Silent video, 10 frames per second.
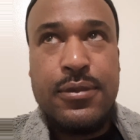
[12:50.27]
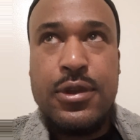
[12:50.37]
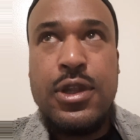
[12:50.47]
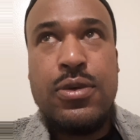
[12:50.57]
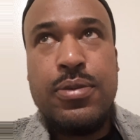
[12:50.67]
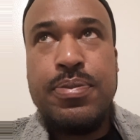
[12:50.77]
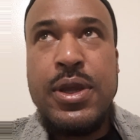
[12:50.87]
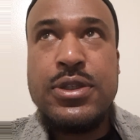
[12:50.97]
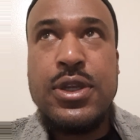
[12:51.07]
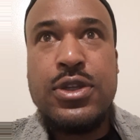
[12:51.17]
they were
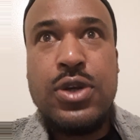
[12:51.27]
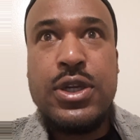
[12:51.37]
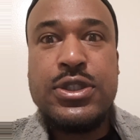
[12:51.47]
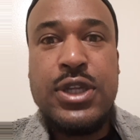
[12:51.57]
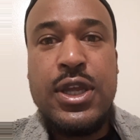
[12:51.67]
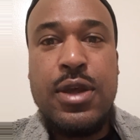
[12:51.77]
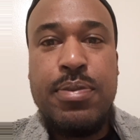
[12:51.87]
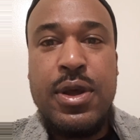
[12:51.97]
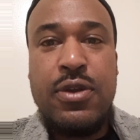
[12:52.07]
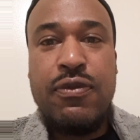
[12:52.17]
basically trying to say he a
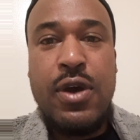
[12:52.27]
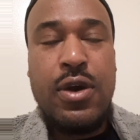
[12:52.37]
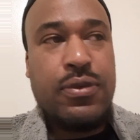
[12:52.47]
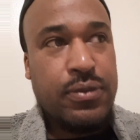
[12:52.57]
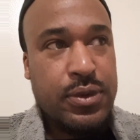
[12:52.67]
pedophile